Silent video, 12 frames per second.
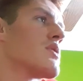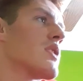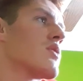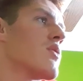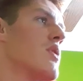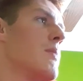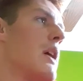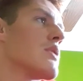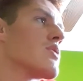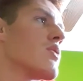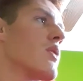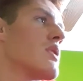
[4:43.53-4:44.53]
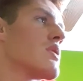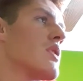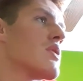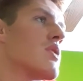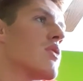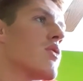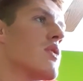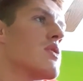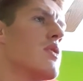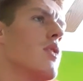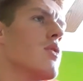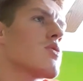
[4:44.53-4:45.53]
6 rebounds, 3 assists, and 3
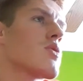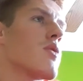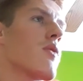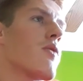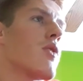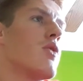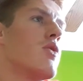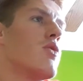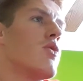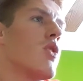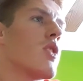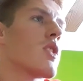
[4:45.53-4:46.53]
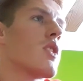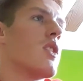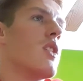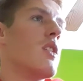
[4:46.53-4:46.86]
steals. For New York,